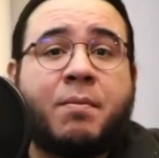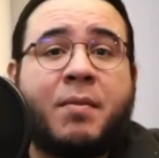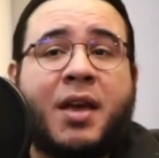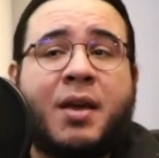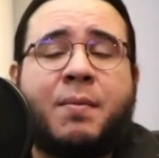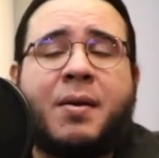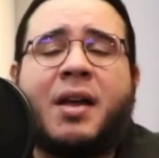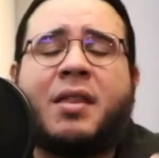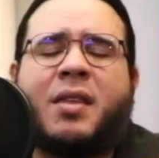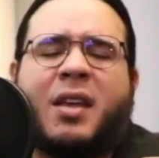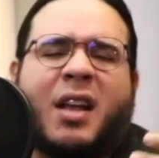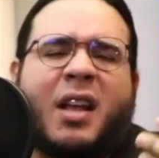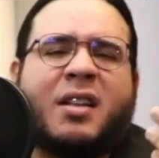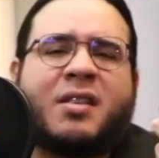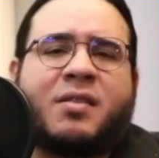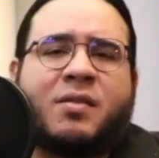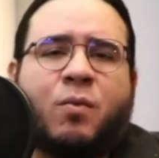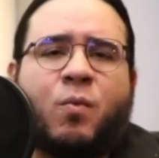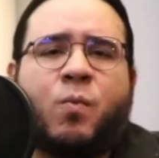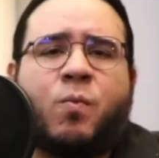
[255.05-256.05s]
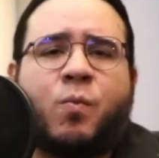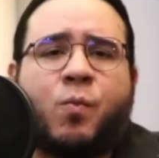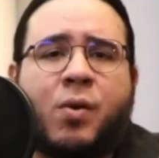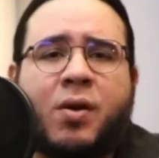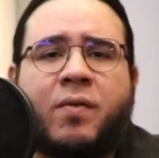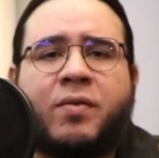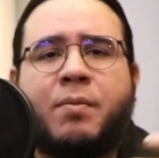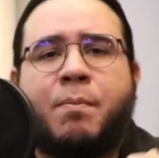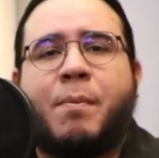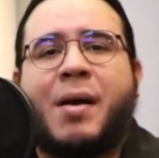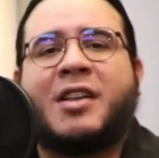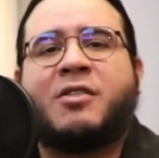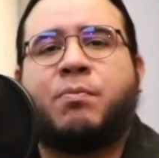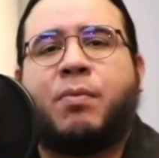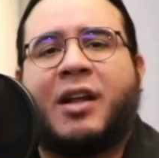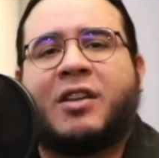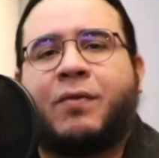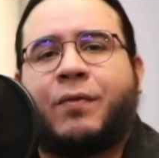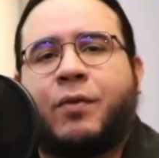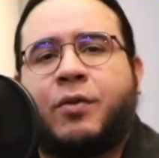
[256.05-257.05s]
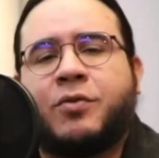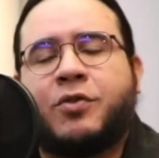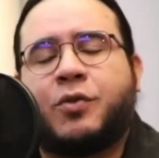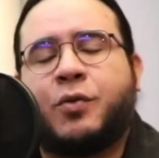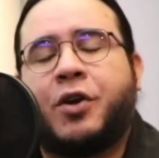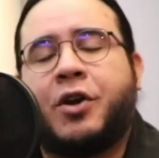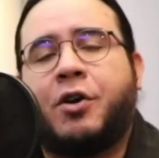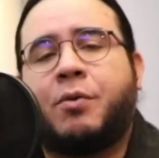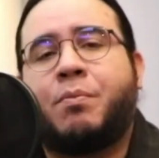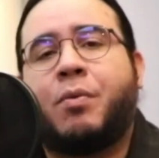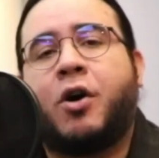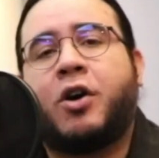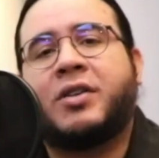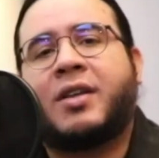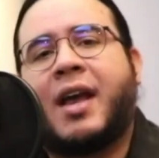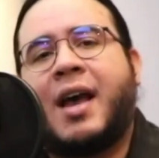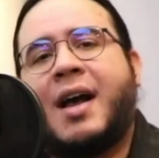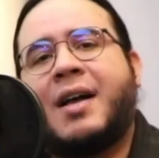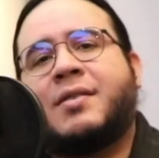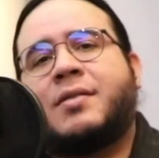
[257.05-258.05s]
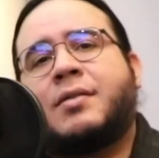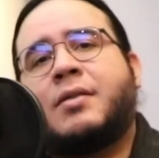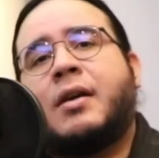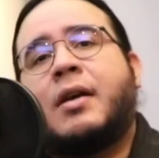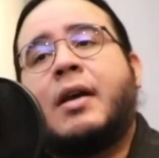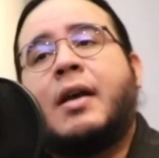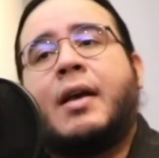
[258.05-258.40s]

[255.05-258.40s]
Maybe I think it's one of the best platforms to hear podcasts,